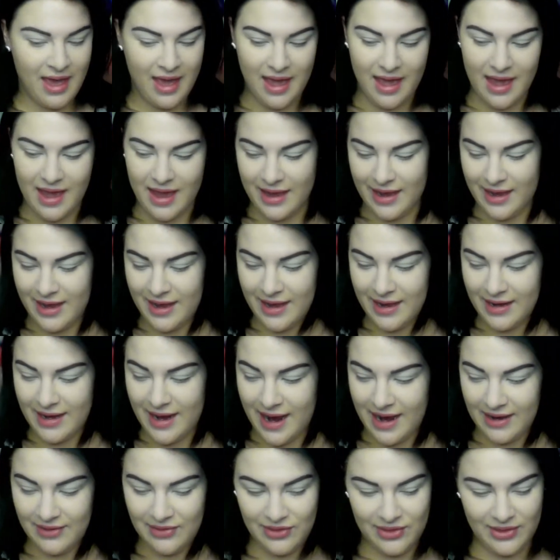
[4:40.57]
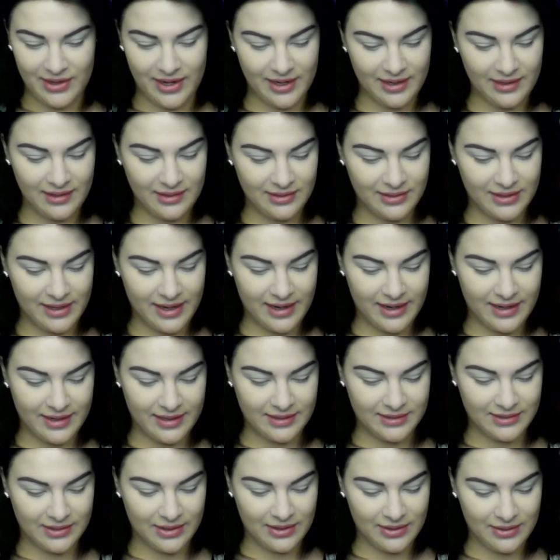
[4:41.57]
And I think that
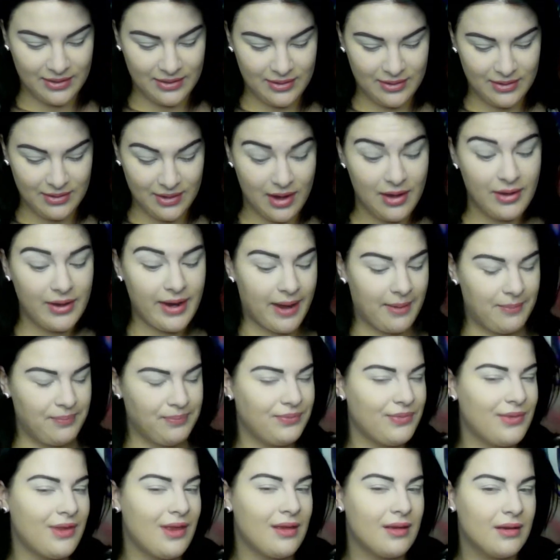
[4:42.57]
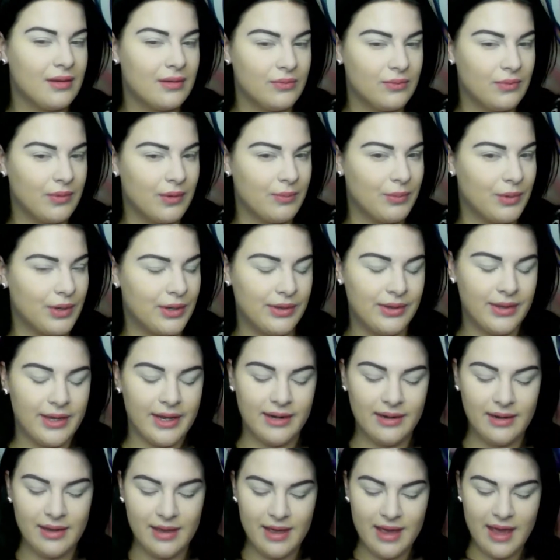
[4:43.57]
is all. Oh yeah, one more
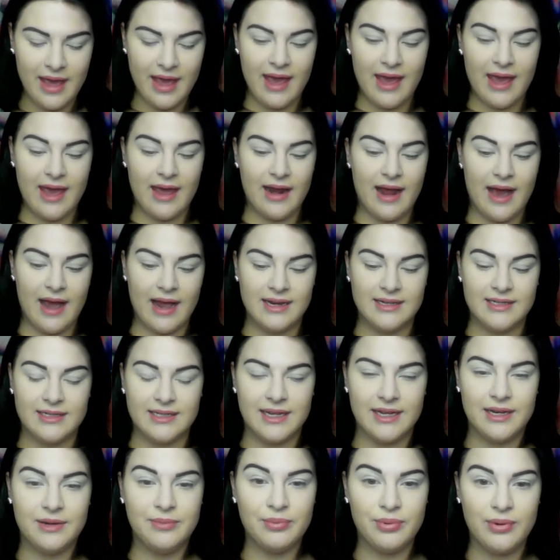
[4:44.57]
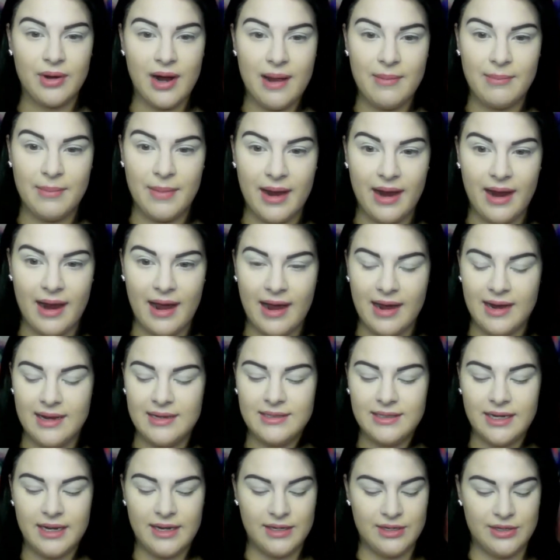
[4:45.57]
thing. And I did prime my
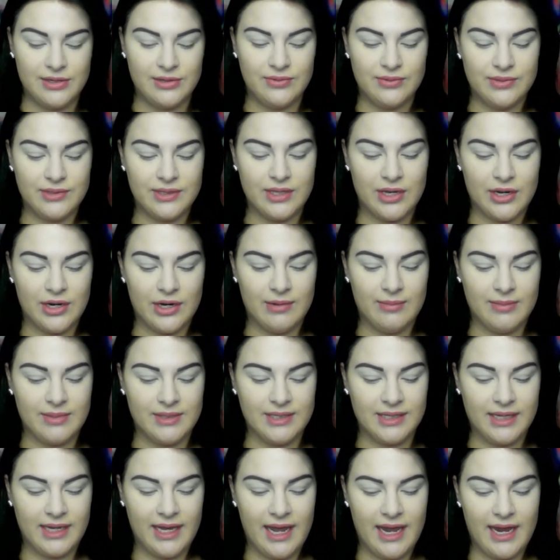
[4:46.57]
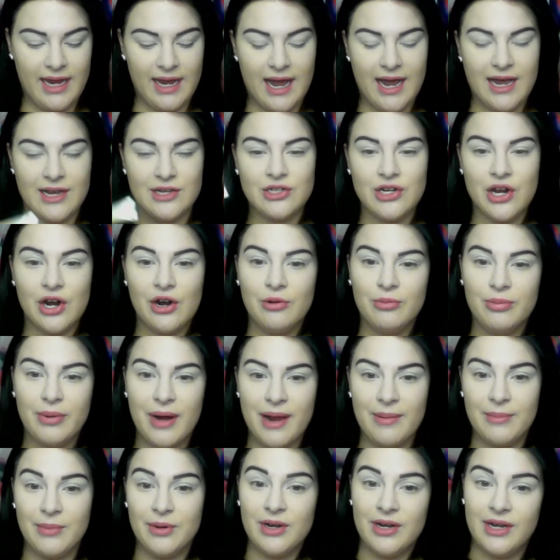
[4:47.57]
eyes. I used the Urban Decay eyeshadow
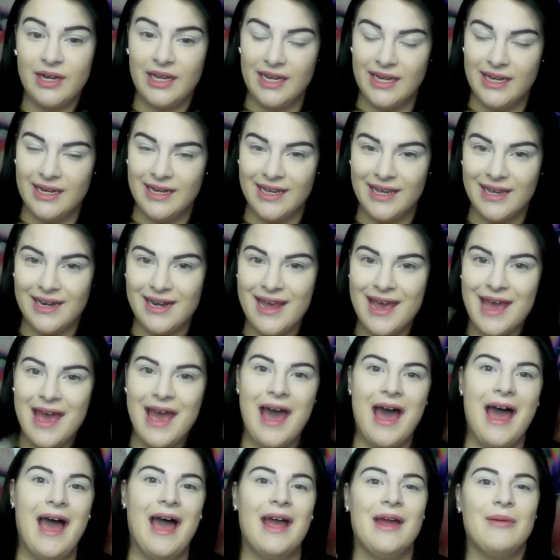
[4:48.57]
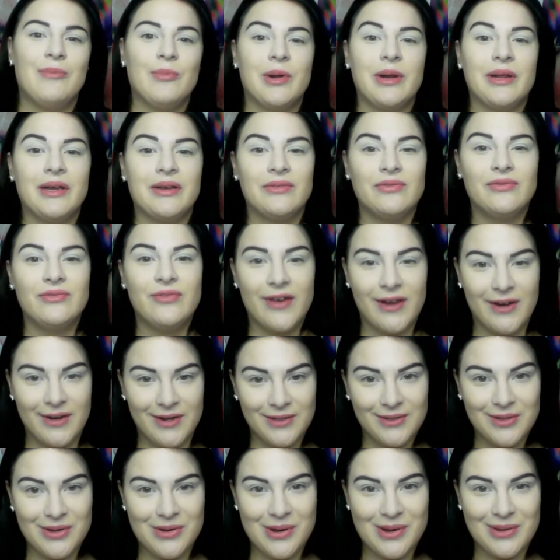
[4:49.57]
primer in Eden. I am running very
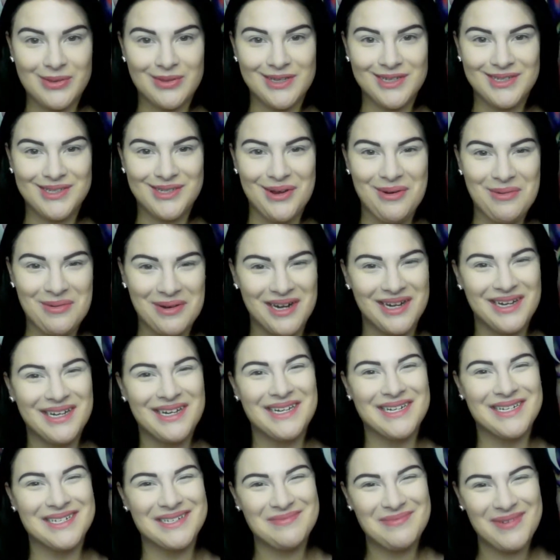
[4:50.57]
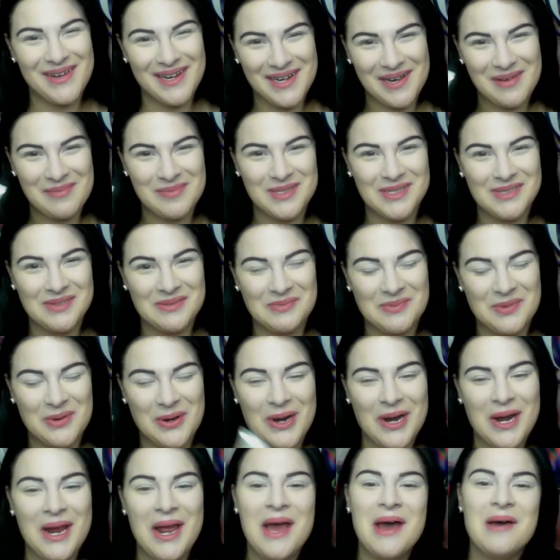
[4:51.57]
low on this, so I'm gonna need to pick up some
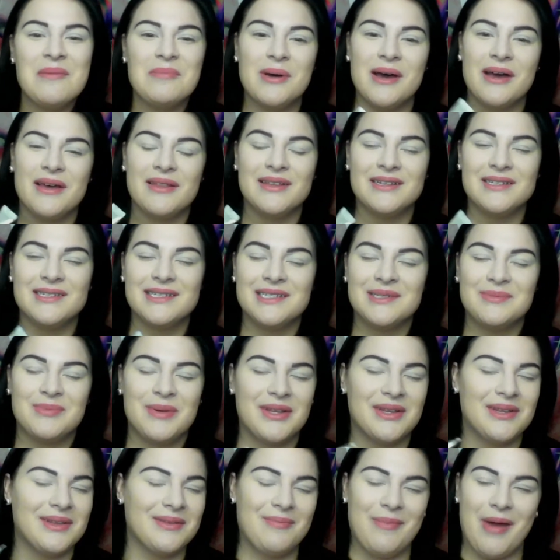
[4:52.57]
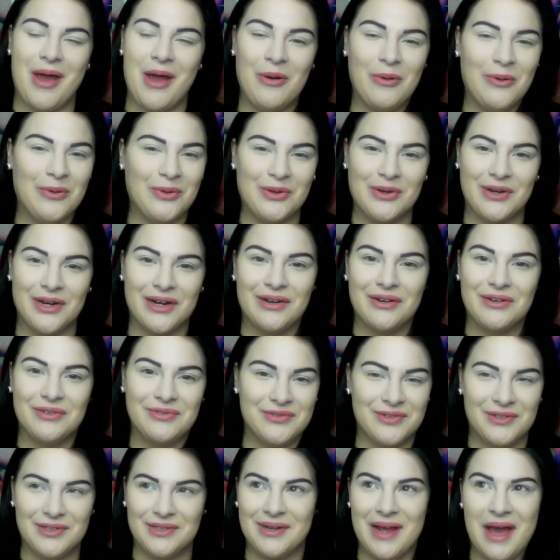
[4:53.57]
more. But this has been my holy grail
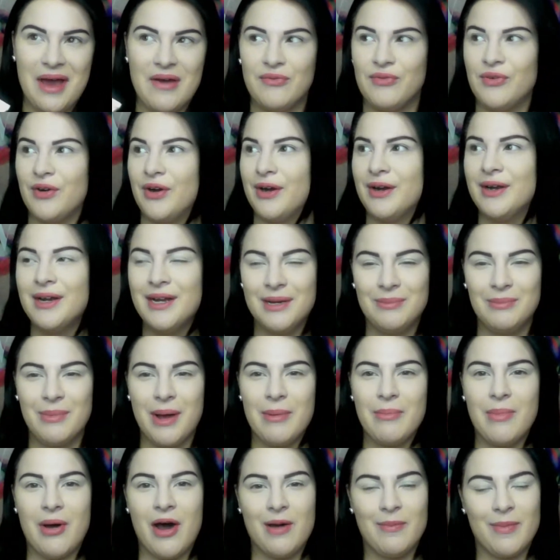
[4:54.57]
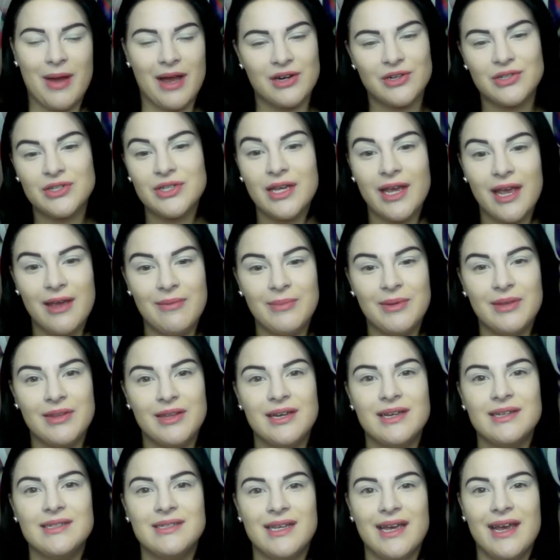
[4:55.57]
forever. My mom actually gave me
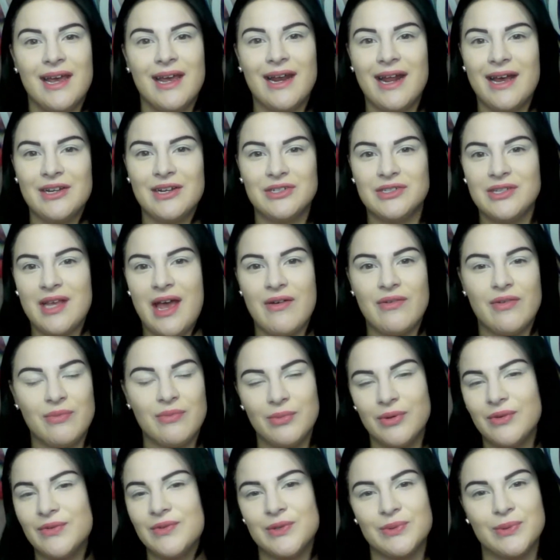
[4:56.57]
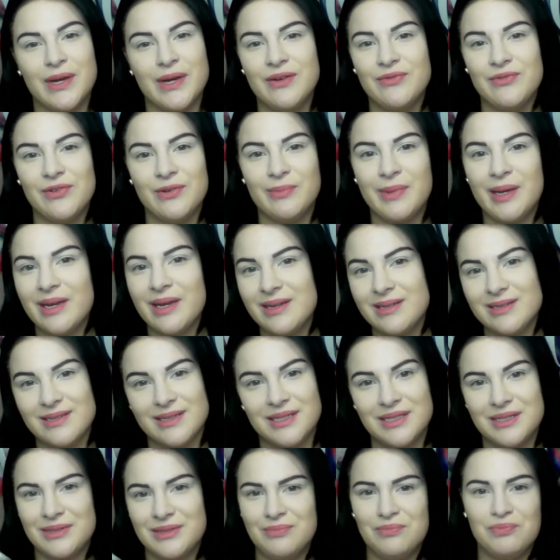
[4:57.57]
this, and I just haven't moved away from it because
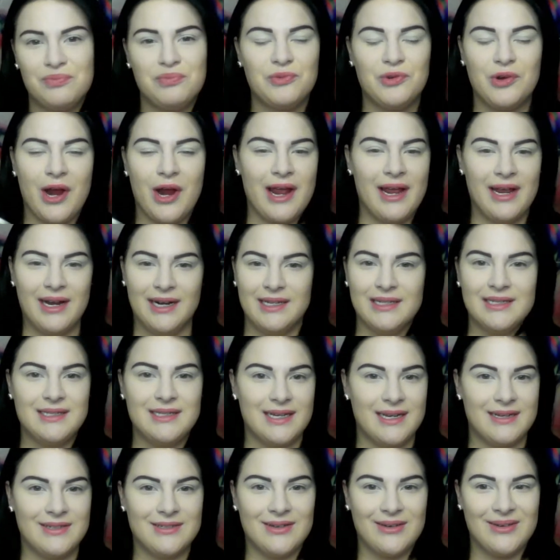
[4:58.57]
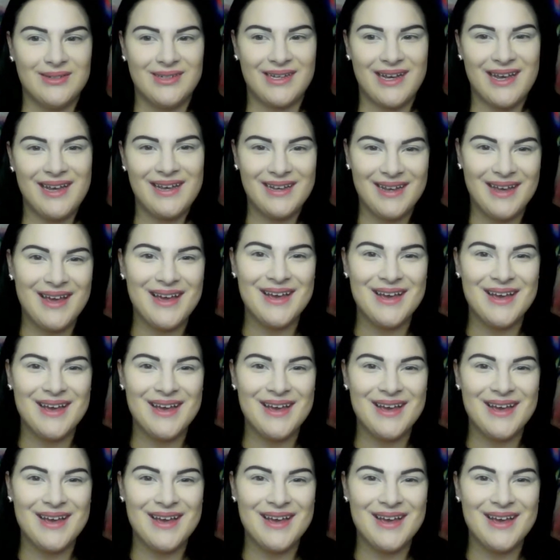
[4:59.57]
it's great and it stays all day.